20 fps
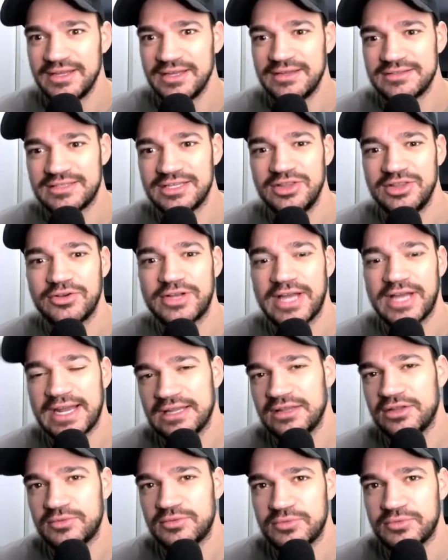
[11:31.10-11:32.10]
to look at it a
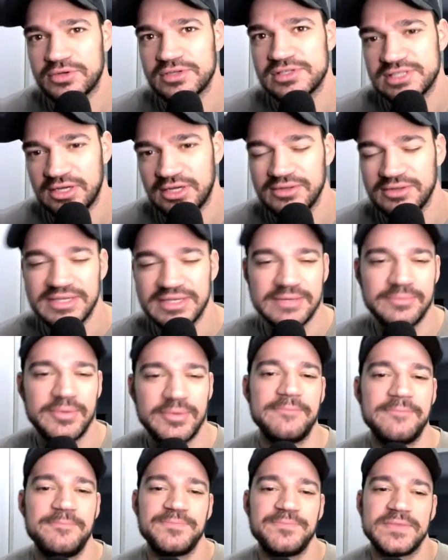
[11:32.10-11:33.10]
little more slowly.
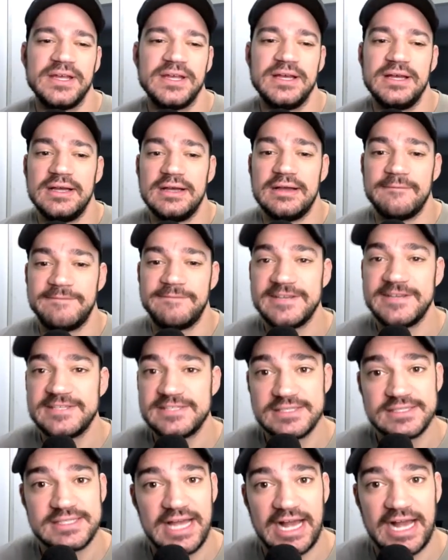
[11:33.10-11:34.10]
But this
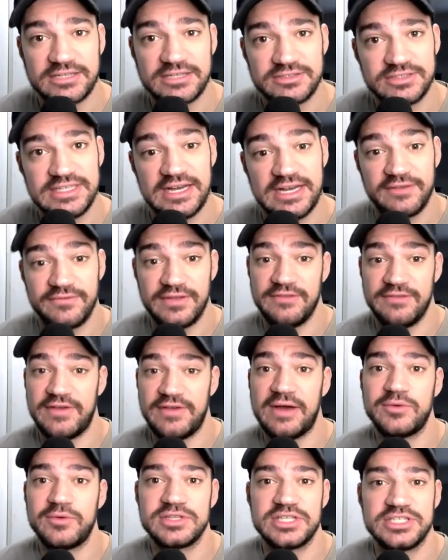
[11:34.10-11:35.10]
is actually, now, if I
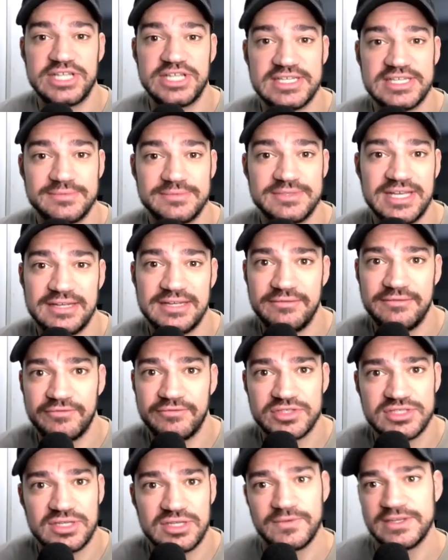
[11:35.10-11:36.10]
want to change up, say for
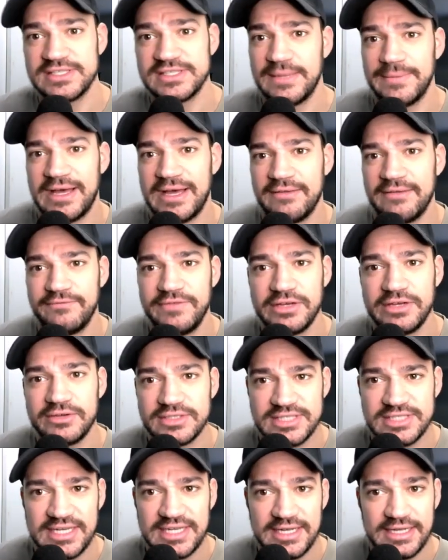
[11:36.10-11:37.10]
some reason I'm not feeling it
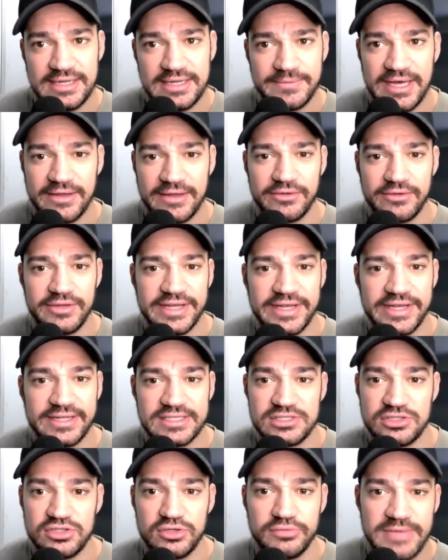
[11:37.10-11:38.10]
today, I don't like
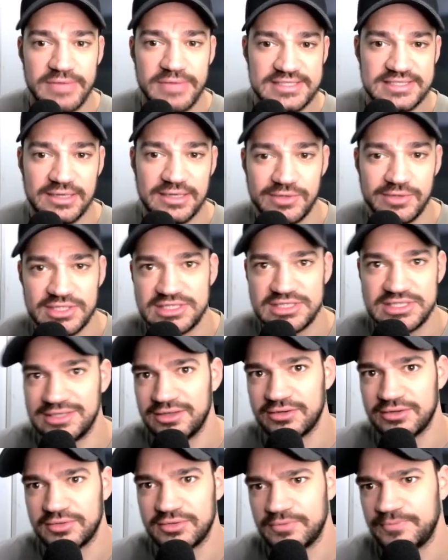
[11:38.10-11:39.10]
this too messy, I want to see a
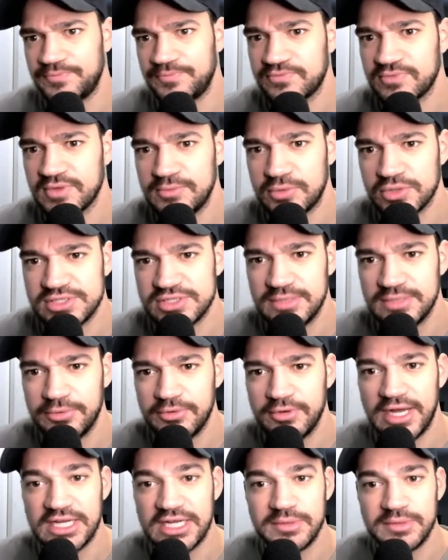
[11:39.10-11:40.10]
little more simple,
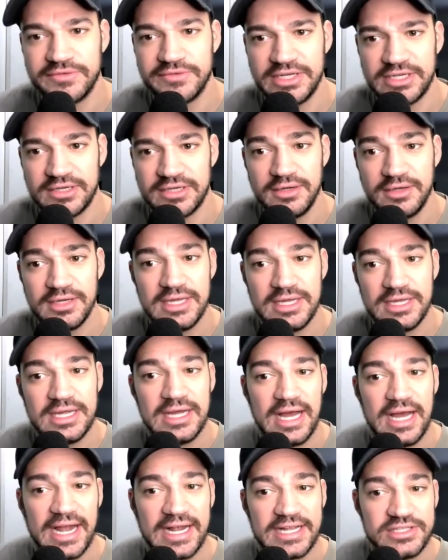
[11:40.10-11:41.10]
I come over here,
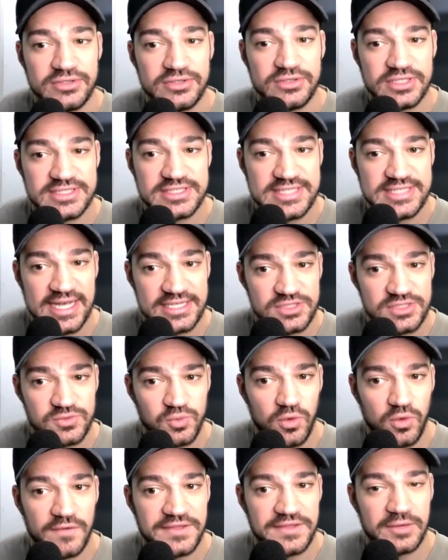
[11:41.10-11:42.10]
I can do the test
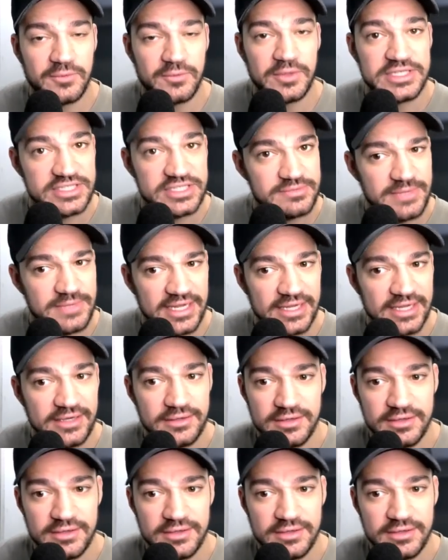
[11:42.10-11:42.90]
1 that we just made,